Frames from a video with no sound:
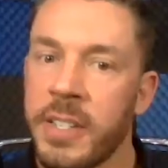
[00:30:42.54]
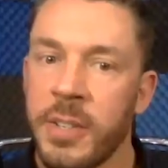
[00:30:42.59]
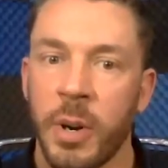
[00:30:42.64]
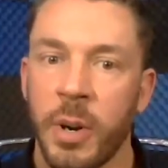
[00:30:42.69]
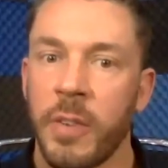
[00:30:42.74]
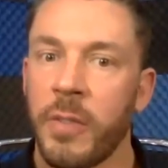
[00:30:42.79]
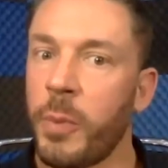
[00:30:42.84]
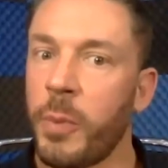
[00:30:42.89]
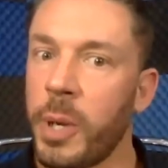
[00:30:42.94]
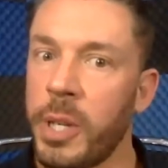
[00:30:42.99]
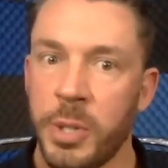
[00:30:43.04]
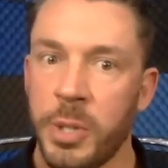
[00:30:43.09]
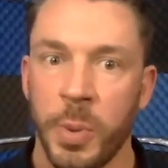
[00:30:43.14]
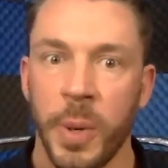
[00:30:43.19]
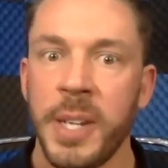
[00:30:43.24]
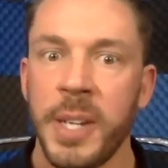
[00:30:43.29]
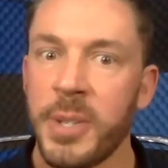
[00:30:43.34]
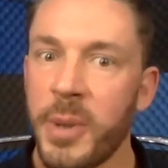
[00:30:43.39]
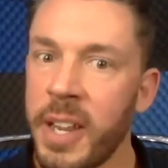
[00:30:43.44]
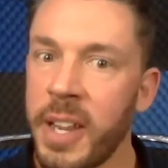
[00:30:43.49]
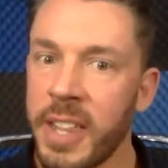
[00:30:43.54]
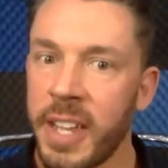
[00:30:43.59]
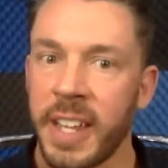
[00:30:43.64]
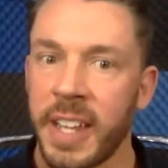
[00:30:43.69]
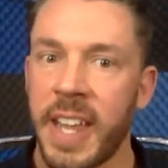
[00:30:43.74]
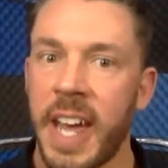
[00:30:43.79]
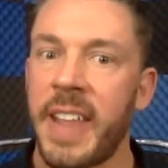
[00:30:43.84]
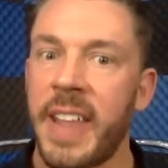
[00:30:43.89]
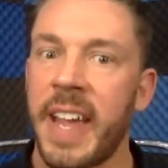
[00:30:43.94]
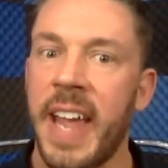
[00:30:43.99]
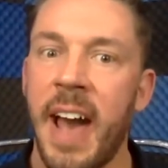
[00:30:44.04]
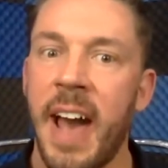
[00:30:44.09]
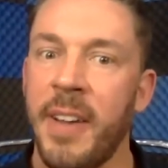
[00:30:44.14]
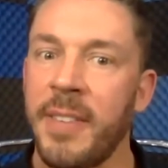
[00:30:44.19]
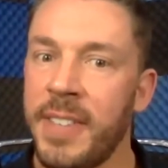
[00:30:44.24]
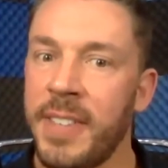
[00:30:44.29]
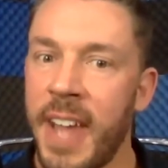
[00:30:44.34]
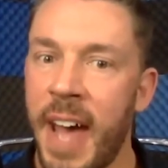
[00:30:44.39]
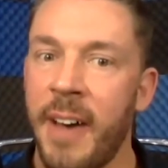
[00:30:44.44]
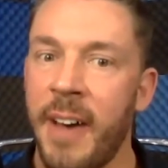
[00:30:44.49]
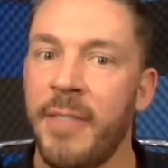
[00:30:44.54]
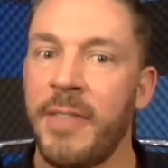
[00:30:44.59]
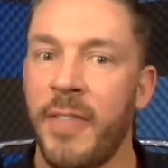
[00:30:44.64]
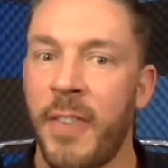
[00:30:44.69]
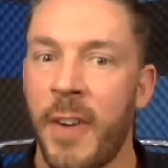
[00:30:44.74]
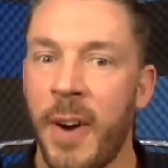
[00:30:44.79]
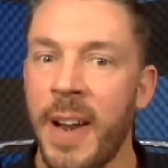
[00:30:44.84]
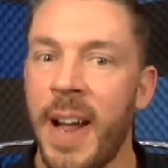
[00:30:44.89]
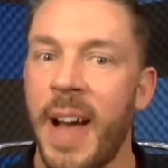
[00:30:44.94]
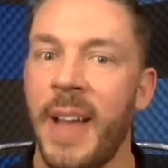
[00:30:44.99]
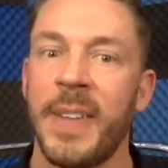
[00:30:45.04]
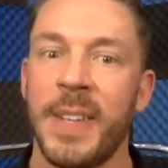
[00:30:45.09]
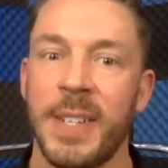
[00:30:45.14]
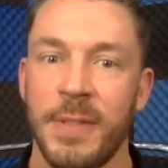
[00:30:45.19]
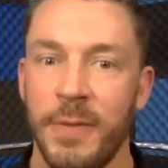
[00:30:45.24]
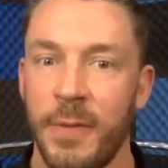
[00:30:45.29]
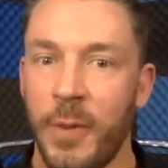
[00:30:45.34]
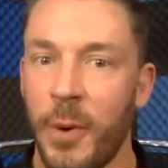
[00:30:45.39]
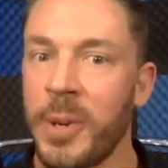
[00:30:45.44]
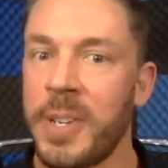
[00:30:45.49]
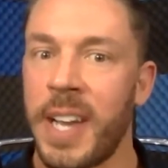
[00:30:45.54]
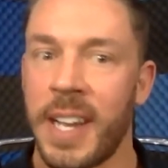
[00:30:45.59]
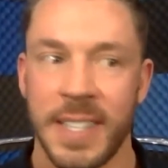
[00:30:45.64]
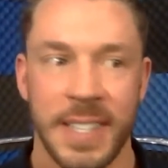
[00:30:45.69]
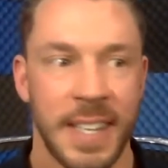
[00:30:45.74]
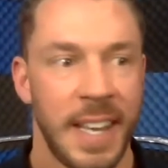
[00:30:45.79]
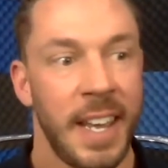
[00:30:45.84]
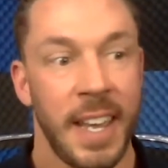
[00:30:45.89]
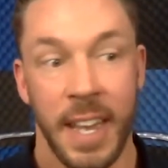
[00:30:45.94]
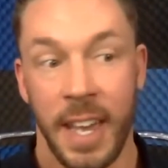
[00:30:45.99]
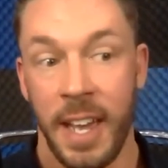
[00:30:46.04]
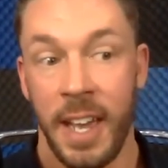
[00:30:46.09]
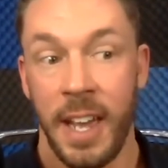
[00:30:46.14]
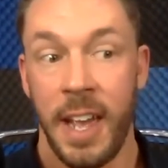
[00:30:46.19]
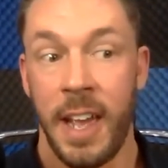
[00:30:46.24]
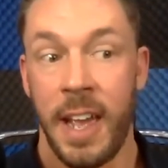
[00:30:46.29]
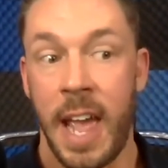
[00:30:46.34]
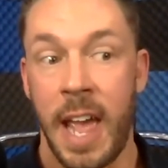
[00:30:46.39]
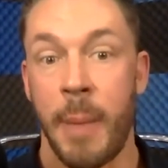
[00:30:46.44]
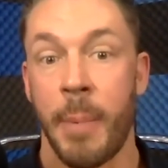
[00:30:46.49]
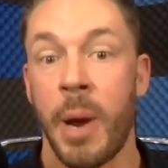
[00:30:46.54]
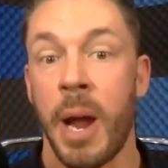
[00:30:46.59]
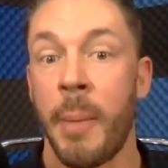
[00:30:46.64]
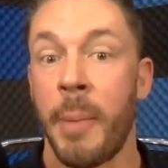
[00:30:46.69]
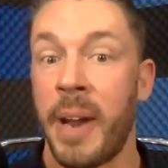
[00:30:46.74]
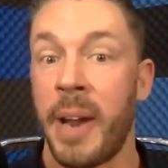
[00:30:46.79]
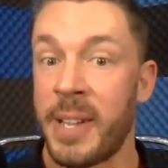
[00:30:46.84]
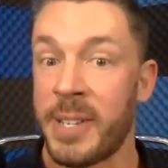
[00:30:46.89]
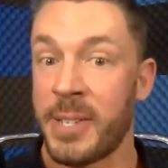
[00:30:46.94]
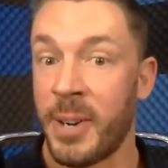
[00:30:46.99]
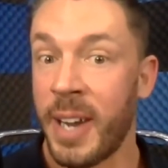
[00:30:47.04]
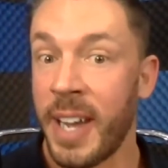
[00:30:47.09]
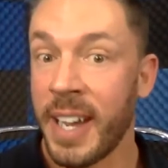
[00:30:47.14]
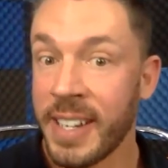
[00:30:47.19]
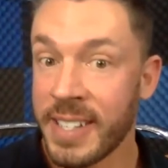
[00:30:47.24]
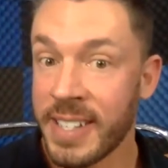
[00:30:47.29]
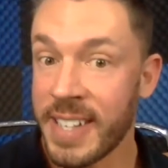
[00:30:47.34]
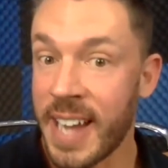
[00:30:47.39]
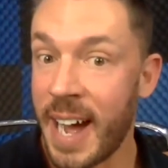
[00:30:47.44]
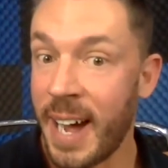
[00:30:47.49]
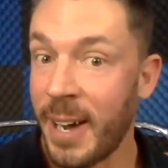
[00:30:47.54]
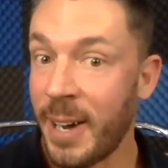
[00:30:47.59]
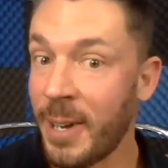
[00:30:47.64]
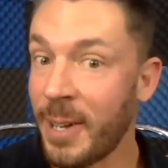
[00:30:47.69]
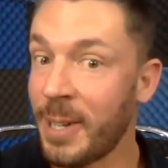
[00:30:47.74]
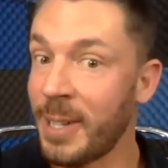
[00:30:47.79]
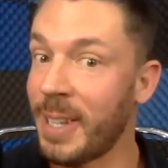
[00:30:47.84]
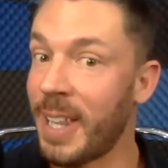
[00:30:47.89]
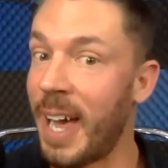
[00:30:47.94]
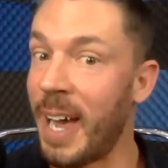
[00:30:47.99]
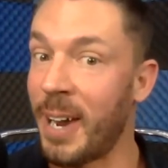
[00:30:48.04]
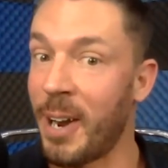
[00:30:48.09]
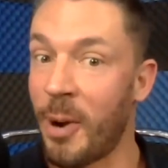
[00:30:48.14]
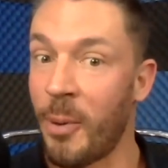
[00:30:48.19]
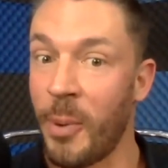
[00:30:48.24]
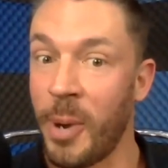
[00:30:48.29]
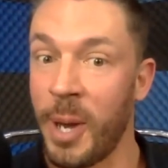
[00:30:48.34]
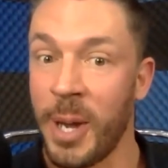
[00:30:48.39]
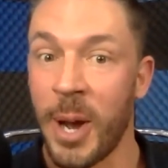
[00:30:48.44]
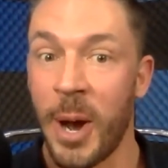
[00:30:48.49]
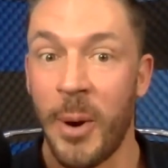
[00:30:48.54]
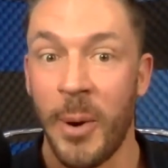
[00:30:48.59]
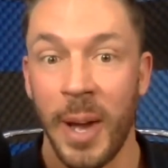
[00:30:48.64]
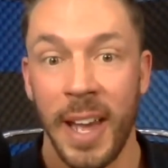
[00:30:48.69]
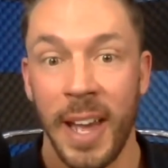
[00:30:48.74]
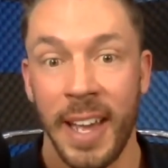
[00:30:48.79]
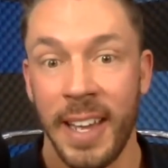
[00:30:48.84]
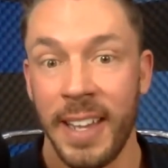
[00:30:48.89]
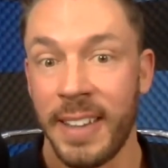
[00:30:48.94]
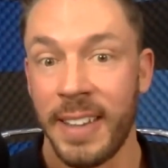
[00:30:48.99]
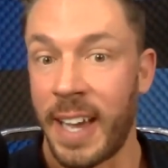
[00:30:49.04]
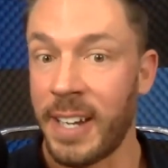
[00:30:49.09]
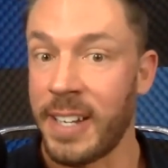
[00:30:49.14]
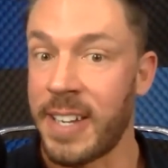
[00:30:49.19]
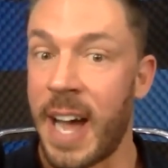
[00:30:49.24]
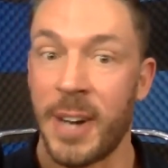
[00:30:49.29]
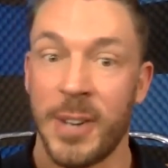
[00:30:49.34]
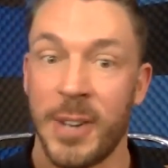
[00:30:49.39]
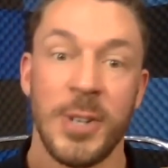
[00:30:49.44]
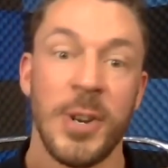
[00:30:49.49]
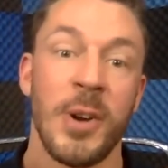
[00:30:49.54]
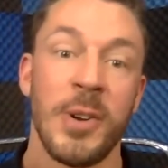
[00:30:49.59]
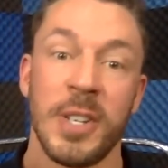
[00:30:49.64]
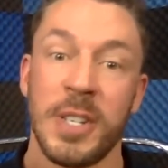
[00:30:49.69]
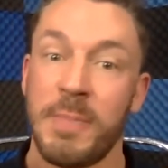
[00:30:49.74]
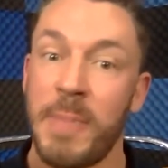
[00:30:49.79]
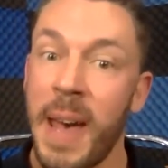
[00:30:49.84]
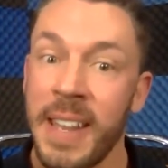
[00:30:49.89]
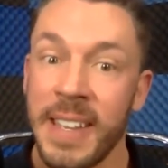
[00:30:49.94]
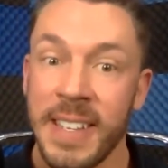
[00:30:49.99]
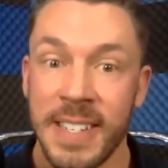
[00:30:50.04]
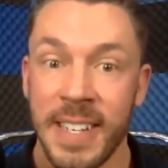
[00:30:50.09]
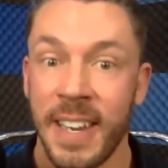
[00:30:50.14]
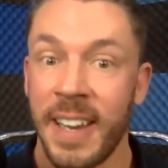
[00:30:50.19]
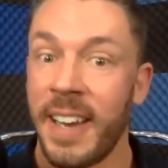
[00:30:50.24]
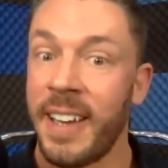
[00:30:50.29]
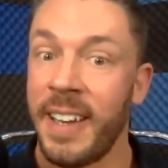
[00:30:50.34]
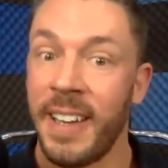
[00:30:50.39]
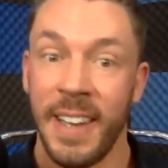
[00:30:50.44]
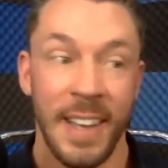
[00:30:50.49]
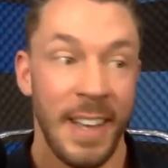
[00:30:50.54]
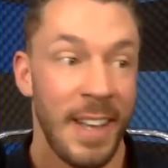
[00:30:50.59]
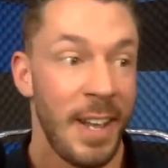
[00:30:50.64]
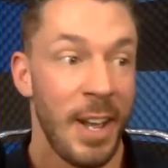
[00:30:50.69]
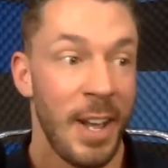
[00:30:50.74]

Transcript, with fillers: on any sort of retreats or anything like that, like how, how far down this vortex, like Abraham and Esther Hicks style, like are we going like Doctor Joe Dispenza,